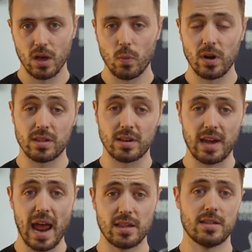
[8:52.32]
We'd
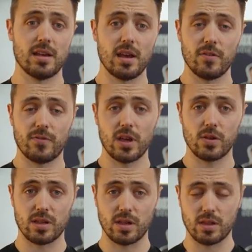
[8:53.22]
suggest for you
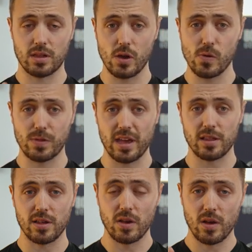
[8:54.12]
to do
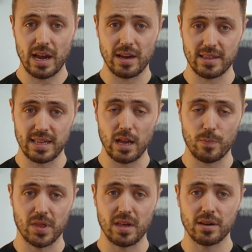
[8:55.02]
this in a
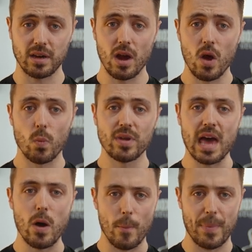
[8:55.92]
seated position
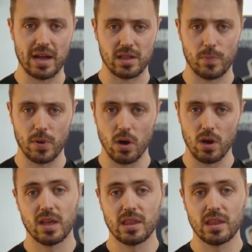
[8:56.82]
without a back support.